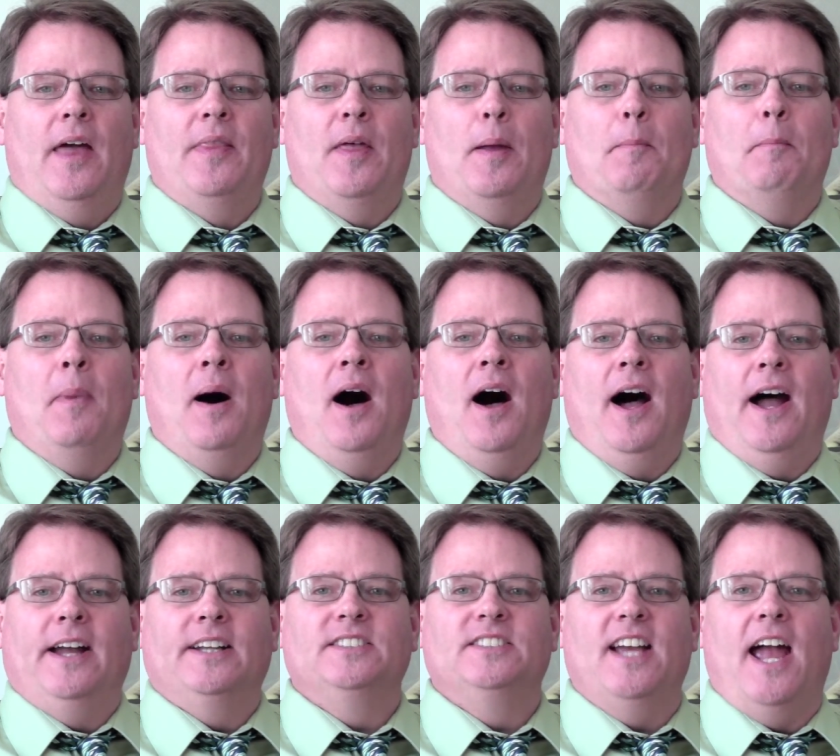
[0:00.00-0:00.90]
and that
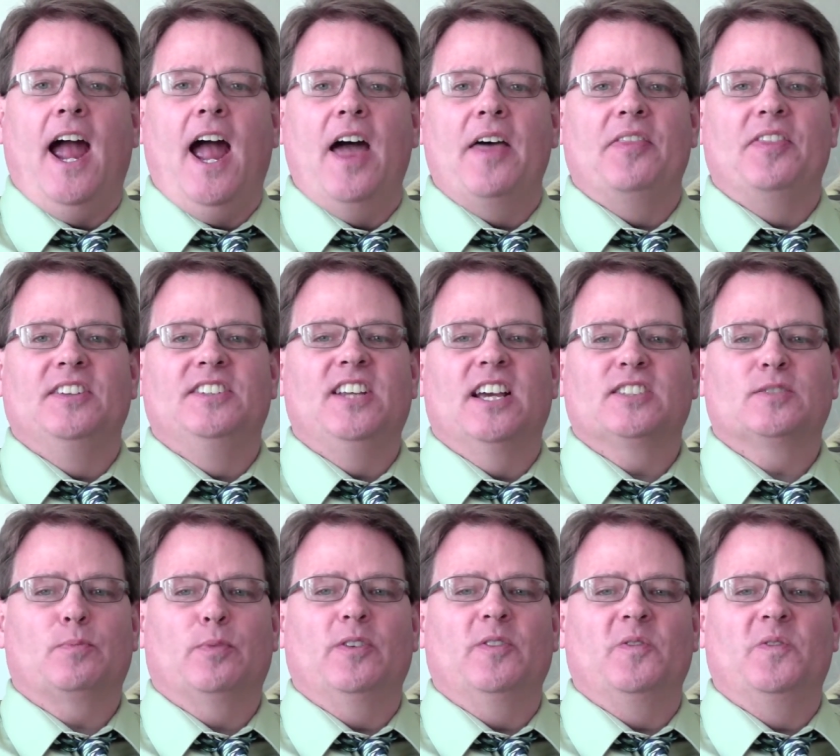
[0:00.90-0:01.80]
my dad, the
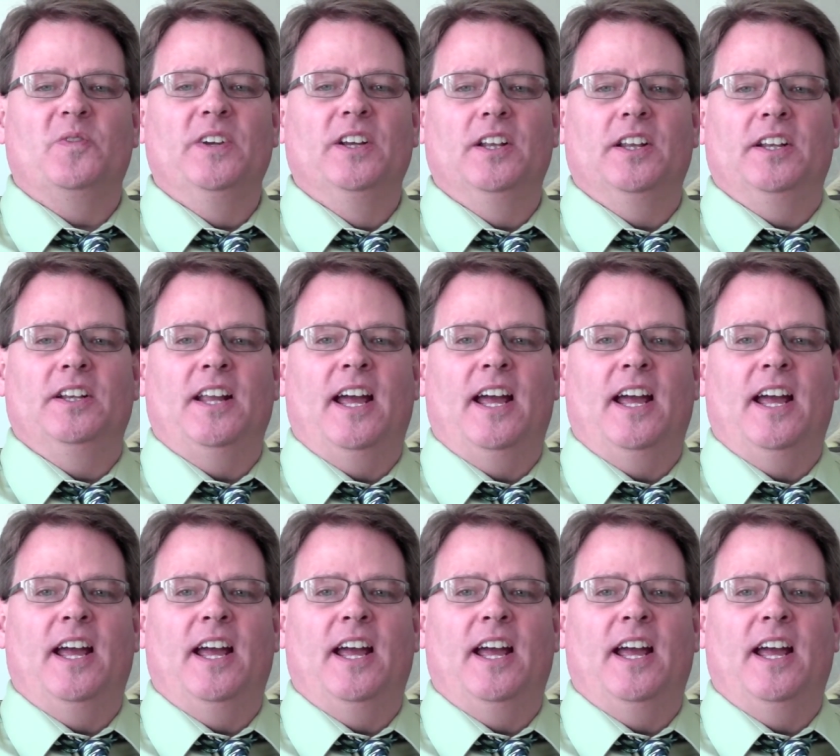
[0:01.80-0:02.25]
desperate villain,